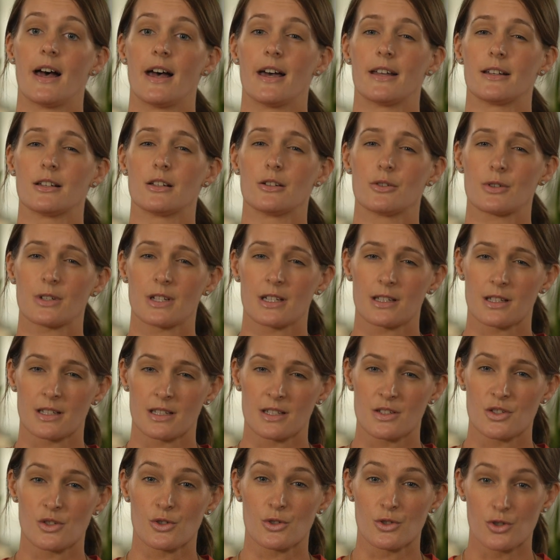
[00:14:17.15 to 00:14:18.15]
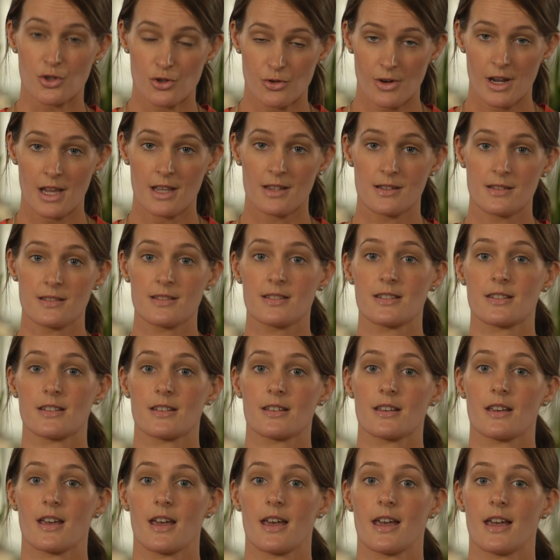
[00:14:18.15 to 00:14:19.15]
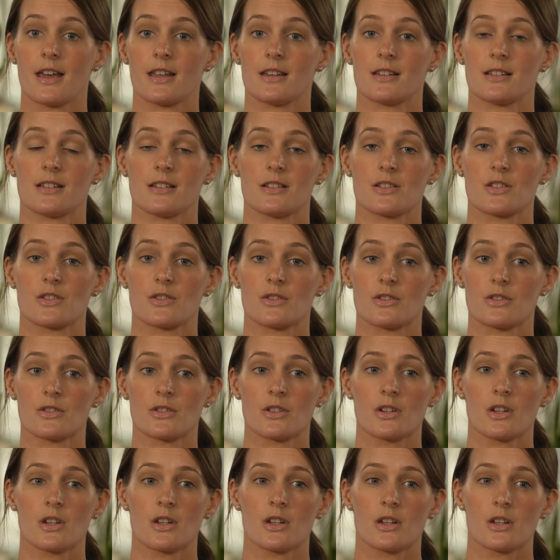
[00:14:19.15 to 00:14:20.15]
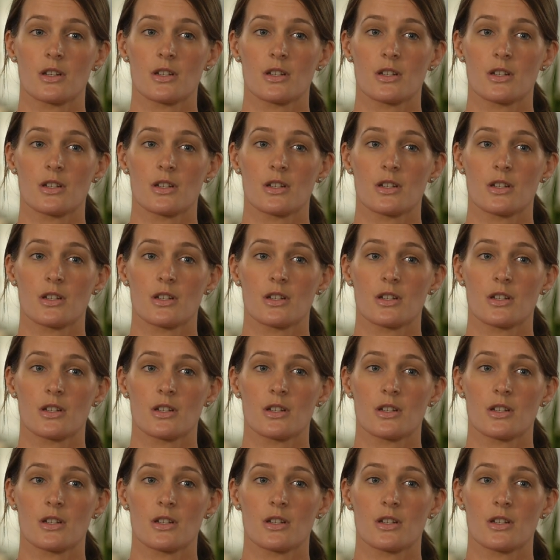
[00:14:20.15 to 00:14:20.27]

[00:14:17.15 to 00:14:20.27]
and look into trends and into